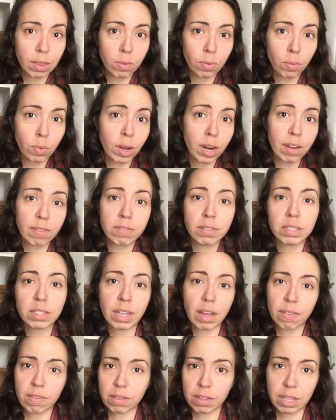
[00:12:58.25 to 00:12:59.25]
whatever
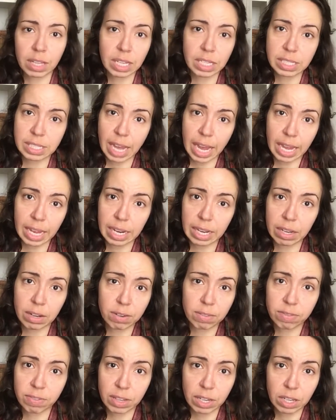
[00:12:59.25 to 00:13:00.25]
level anxiety or
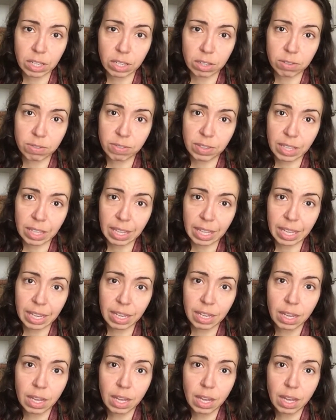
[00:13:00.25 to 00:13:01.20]
fear you're feeling,